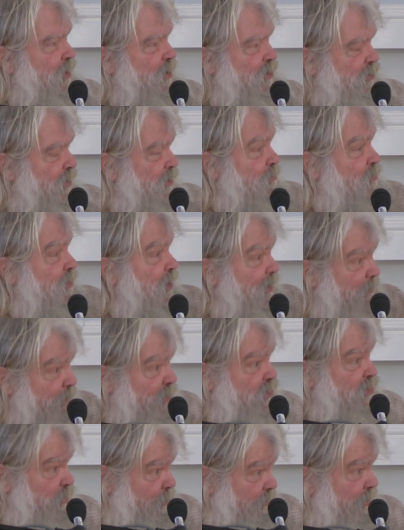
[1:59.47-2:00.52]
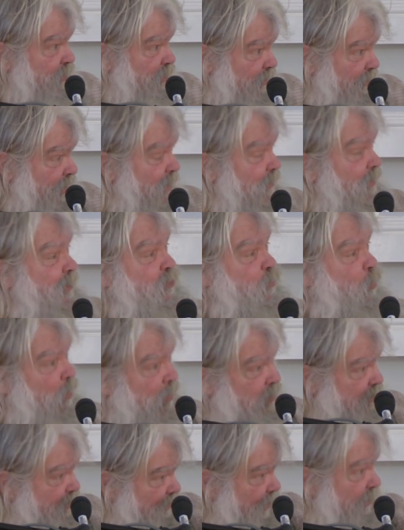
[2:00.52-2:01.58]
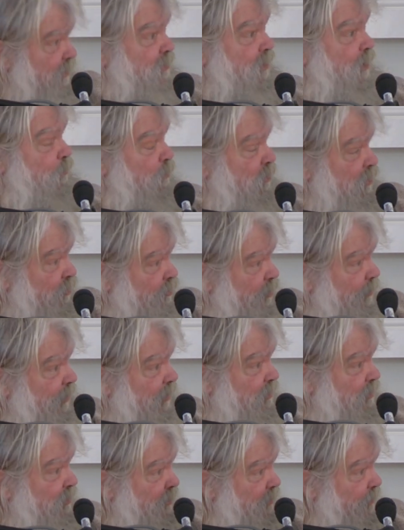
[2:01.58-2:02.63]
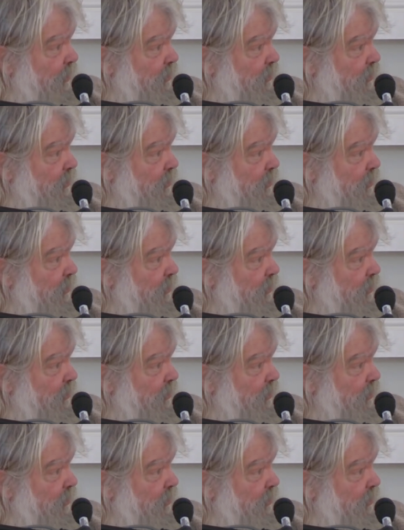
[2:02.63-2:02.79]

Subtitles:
So there was an immaturity there. That's one sense in which Romanticism